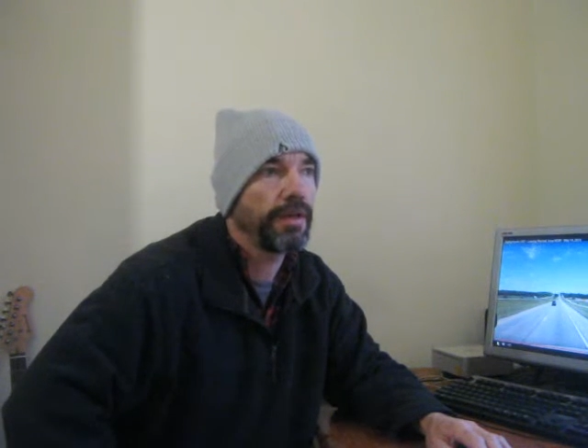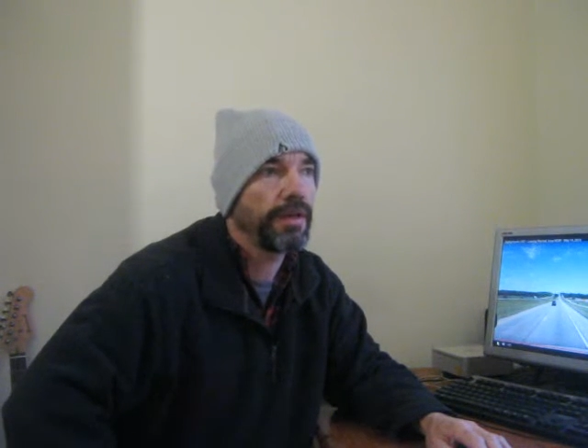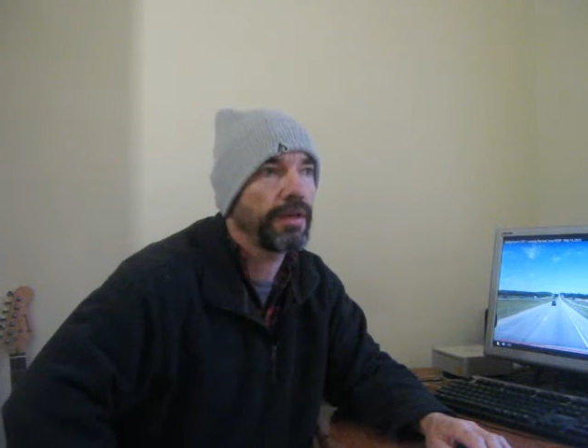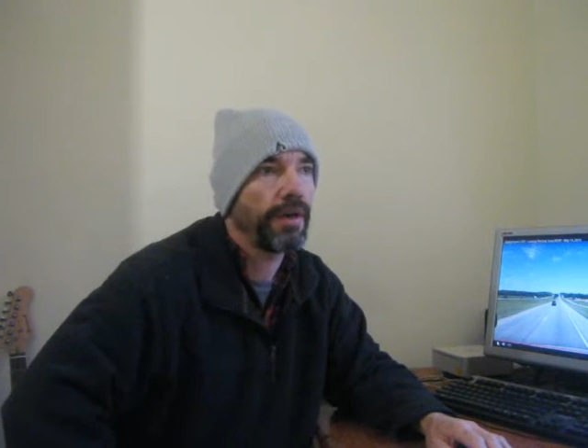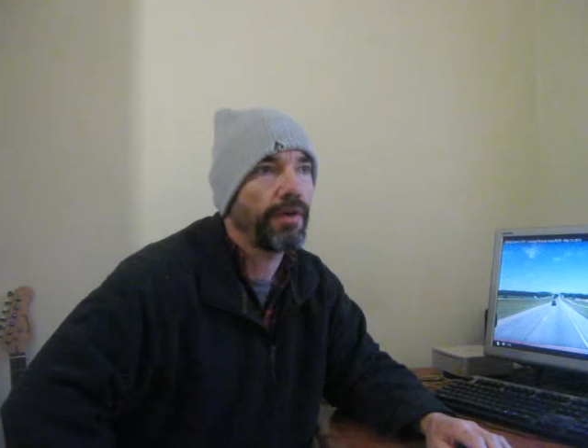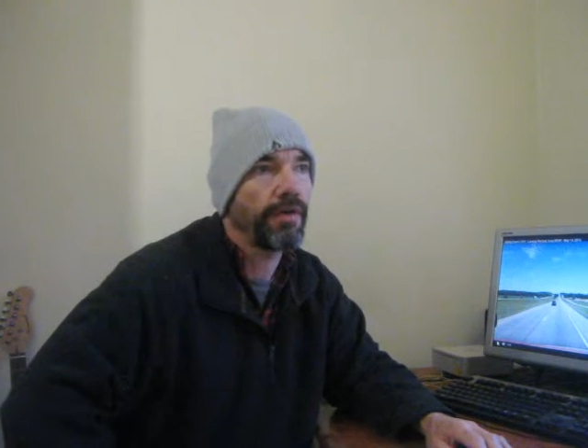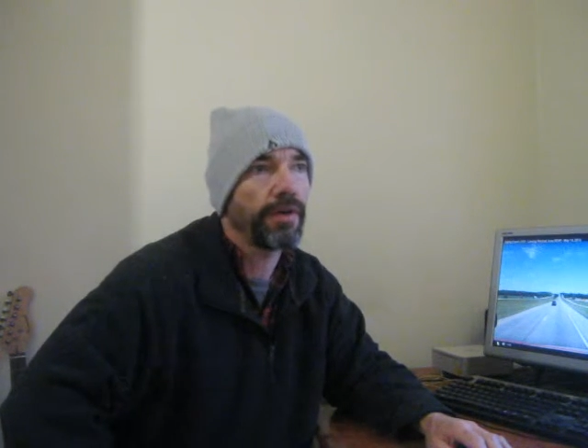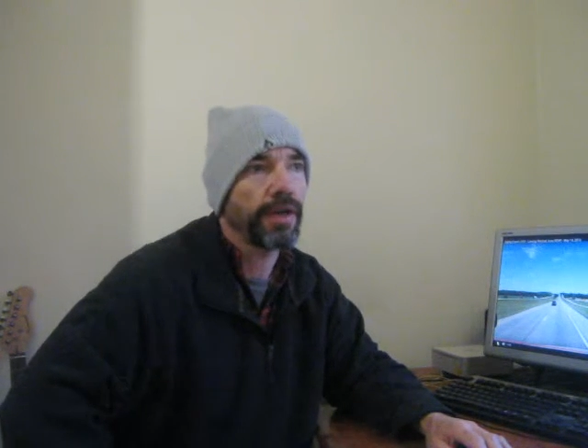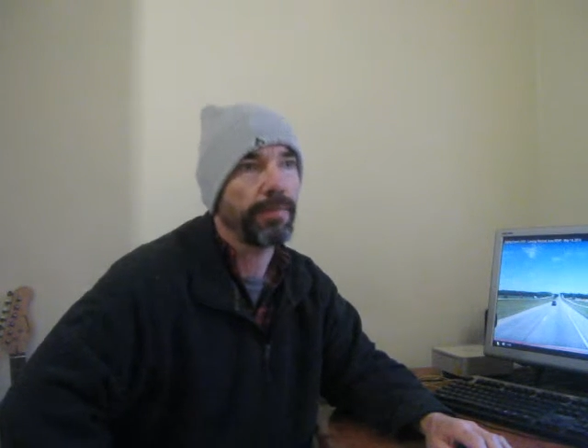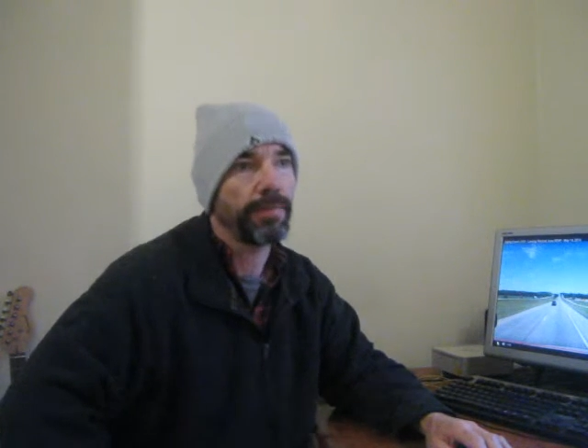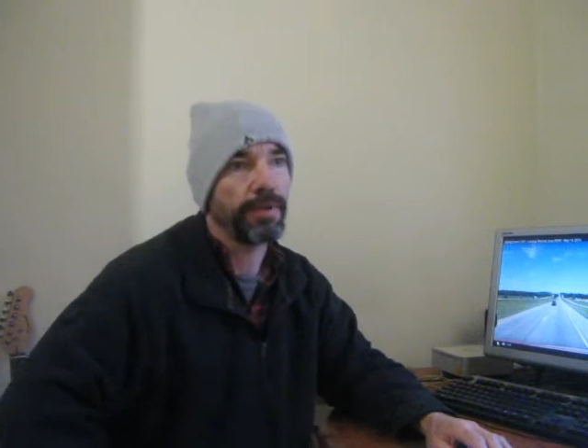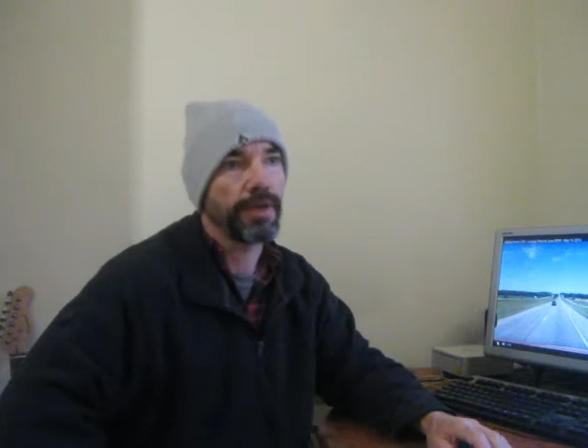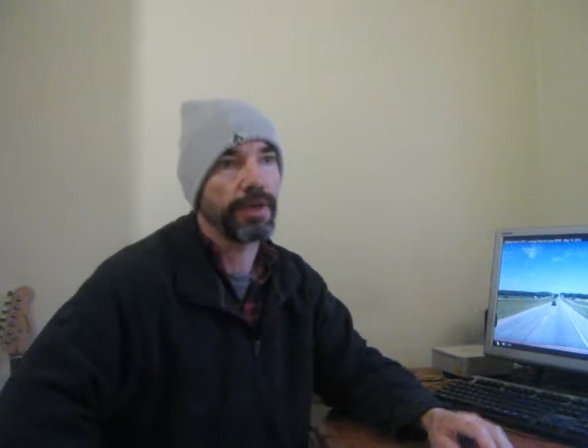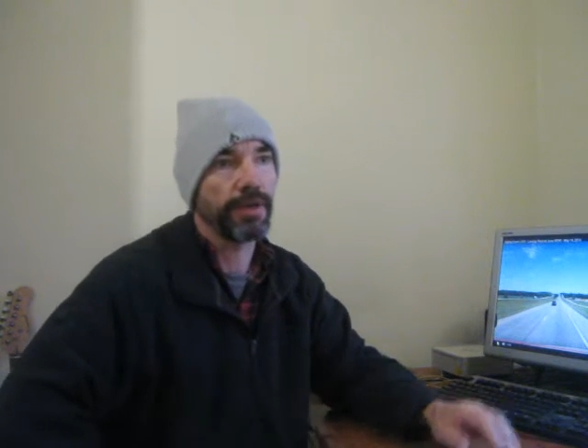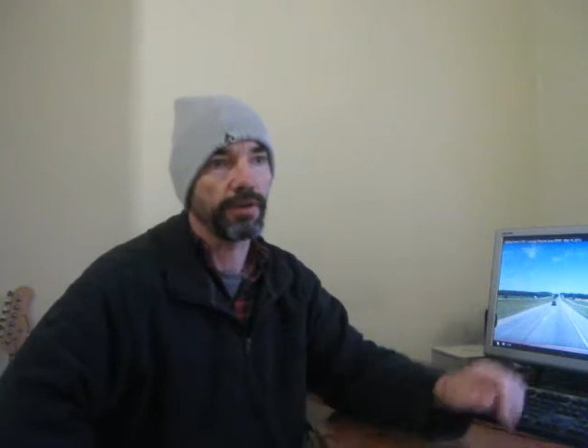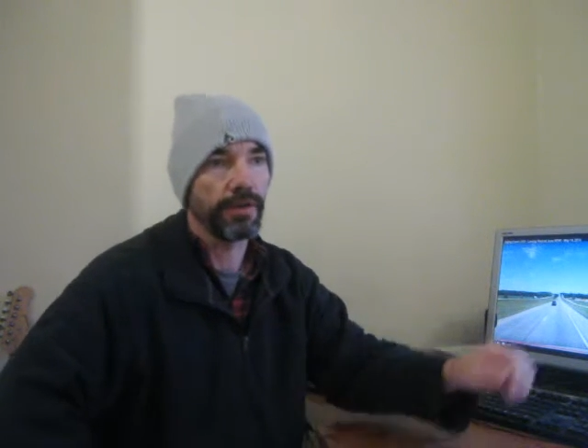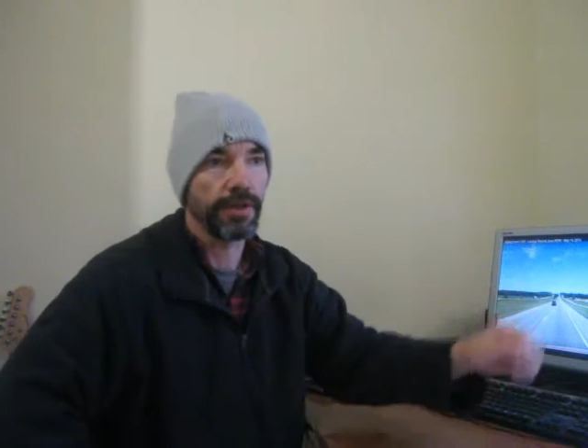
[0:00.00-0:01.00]
going up a
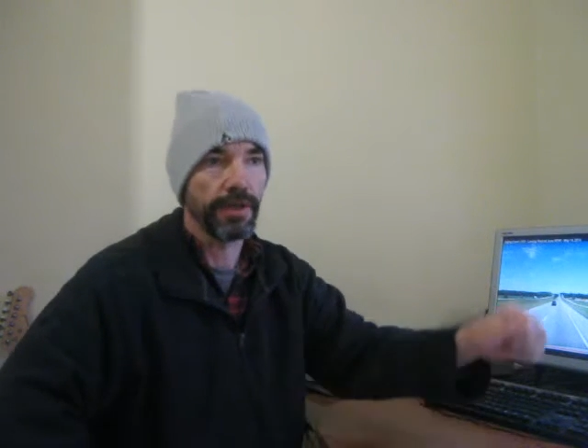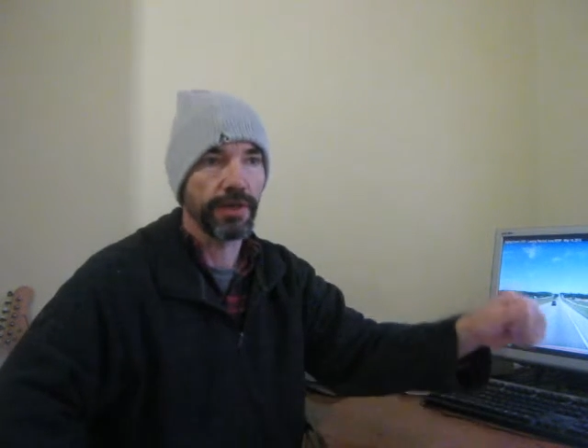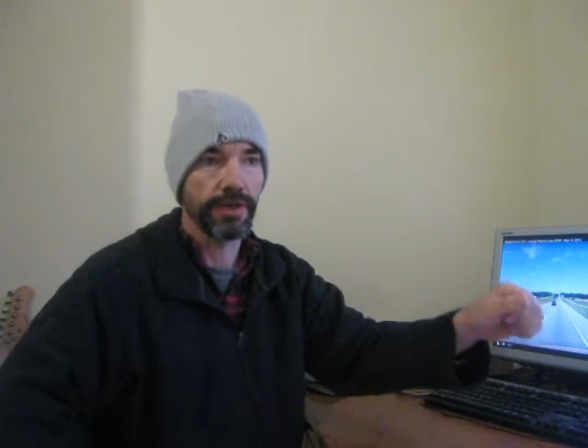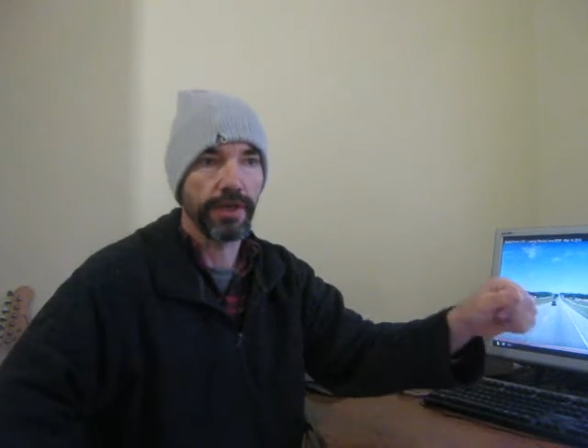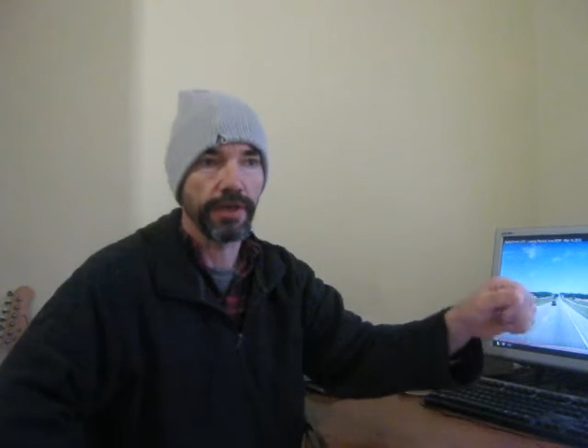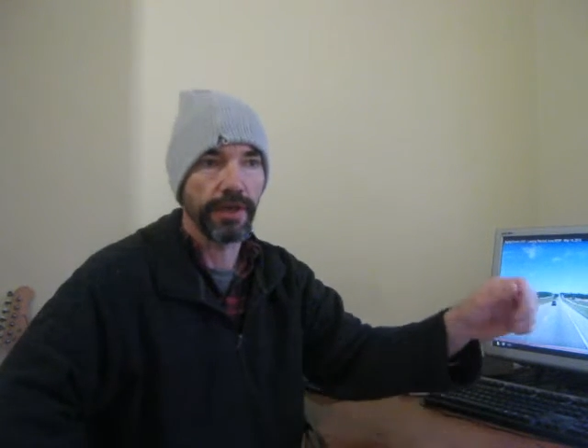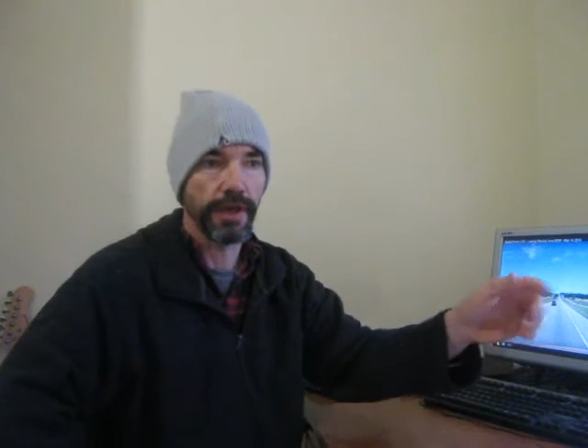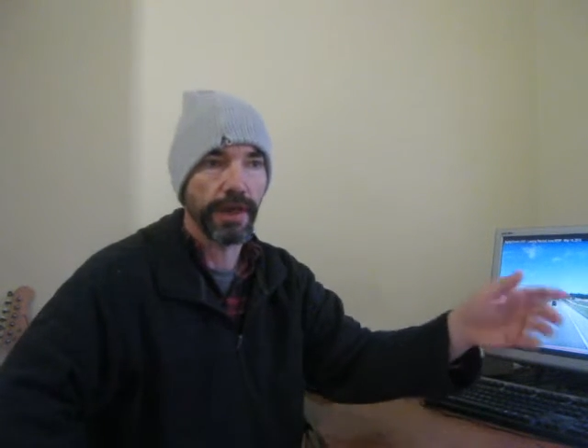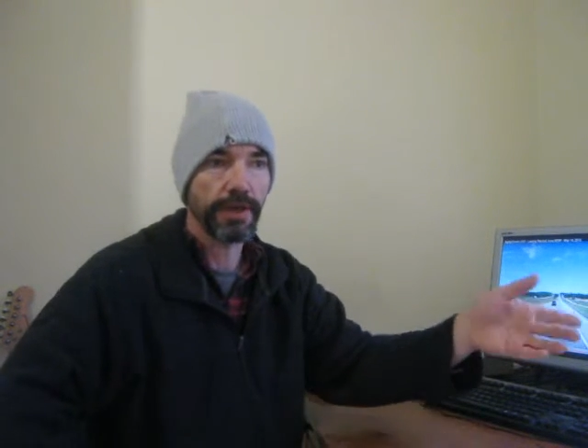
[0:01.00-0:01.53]
hill, you